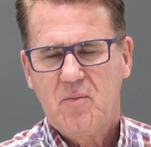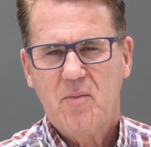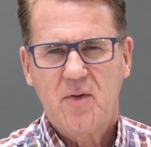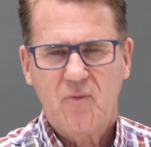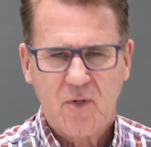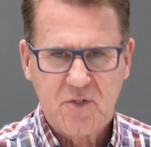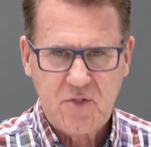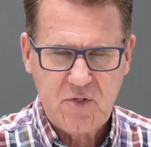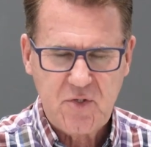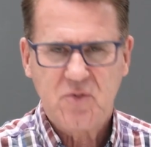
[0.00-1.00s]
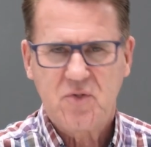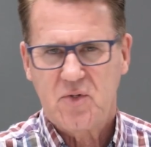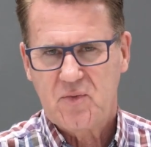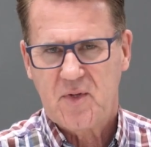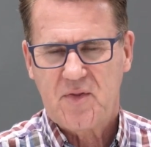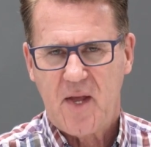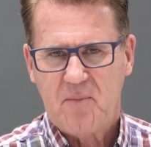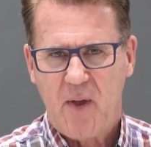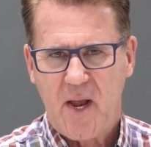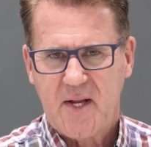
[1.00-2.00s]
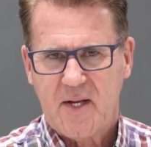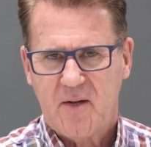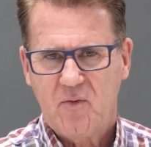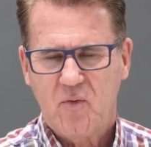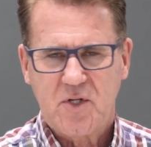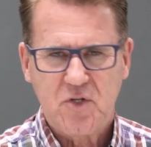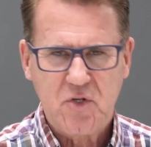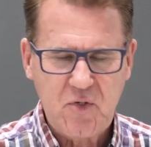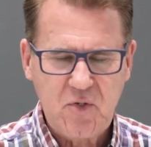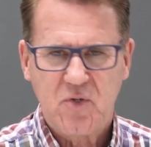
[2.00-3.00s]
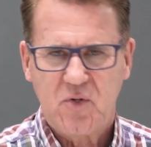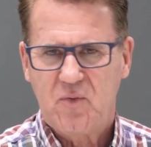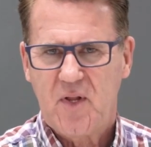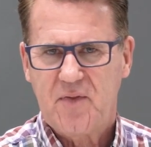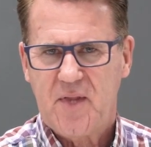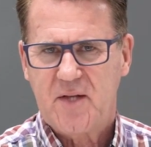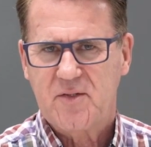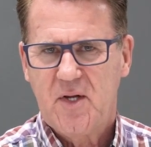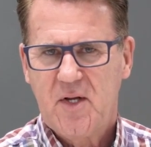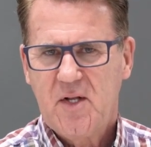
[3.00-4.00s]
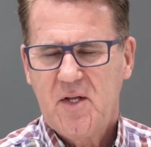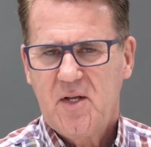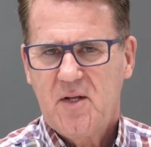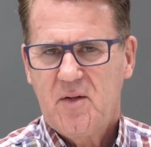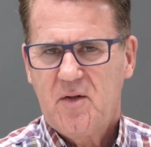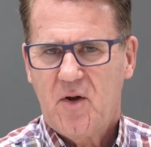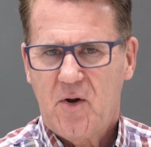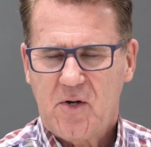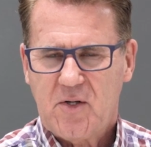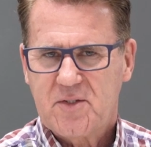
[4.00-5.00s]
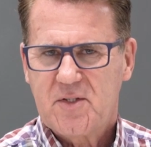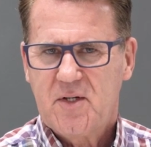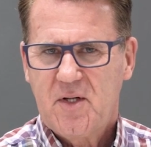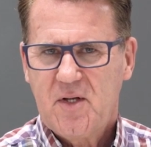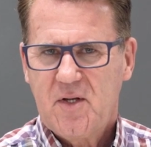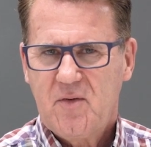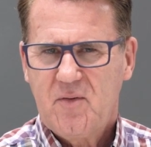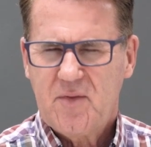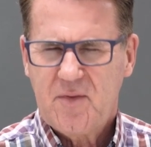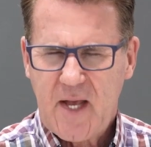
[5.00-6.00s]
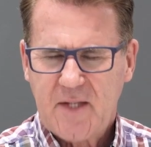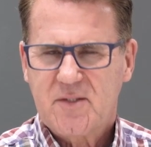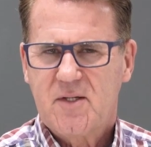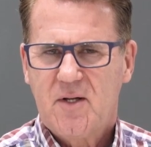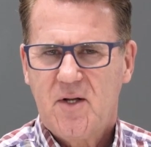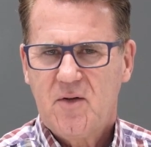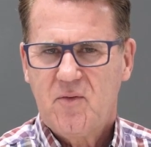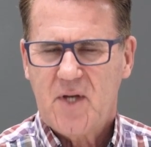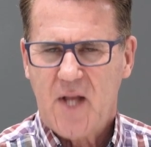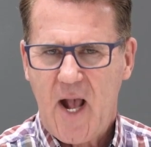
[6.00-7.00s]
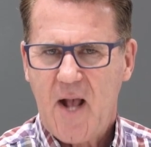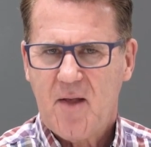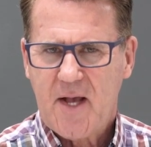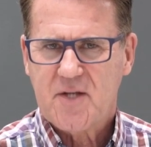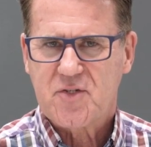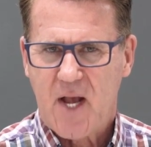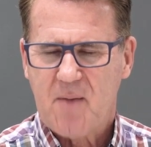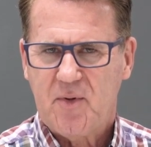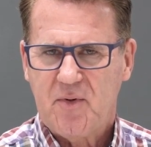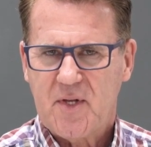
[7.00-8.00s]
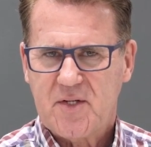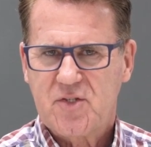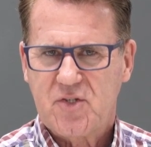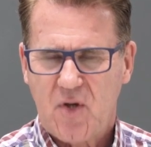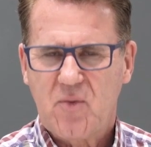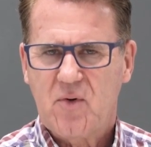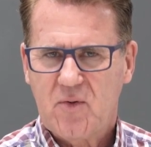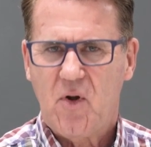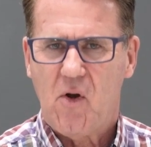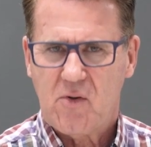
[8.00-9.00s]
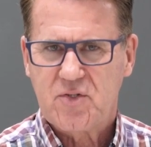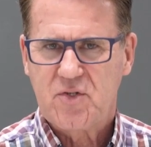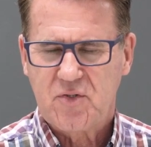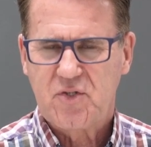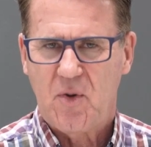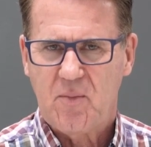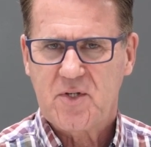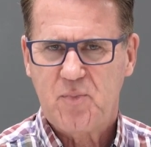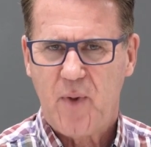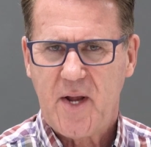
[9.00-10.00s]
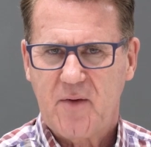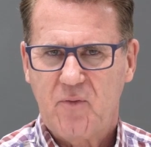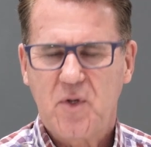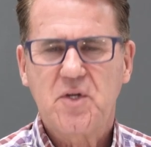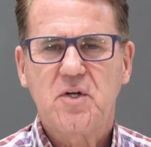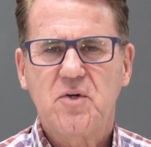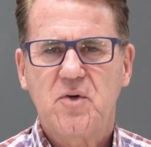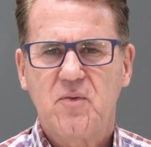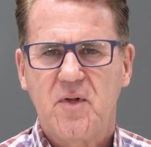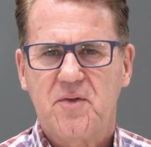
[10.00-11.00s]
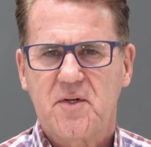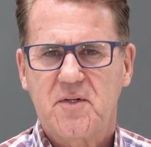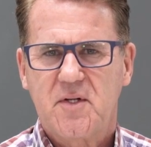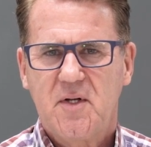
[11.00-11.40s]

but what you do with that pain, what you do with that hurt, with that what has happened that so caused you so much pain. What do you do with it?